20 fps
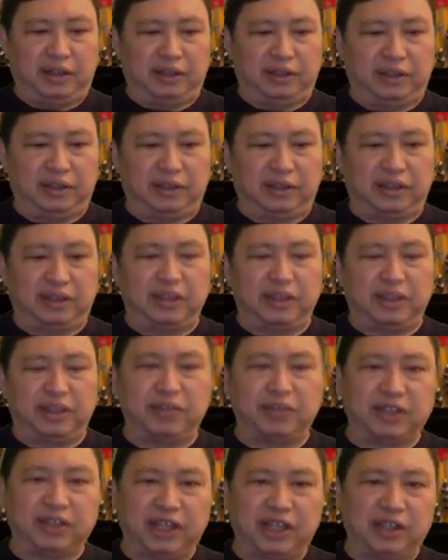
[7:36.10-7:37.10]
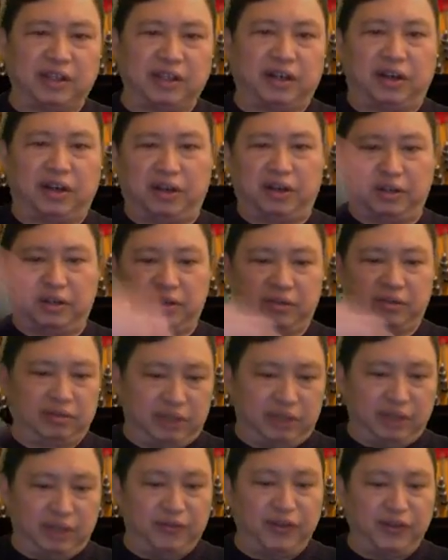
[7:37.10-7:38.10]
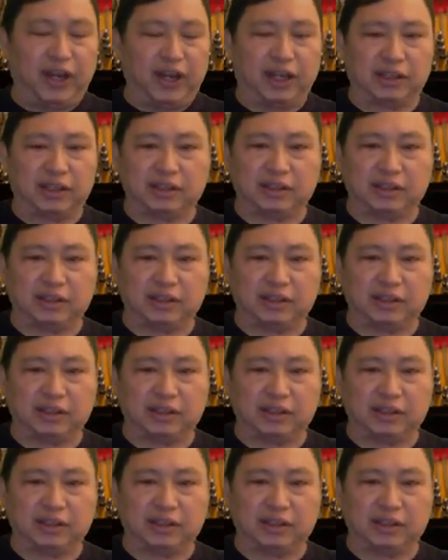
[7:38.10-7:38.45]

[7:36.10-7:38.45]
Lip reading: deep state are, in fact,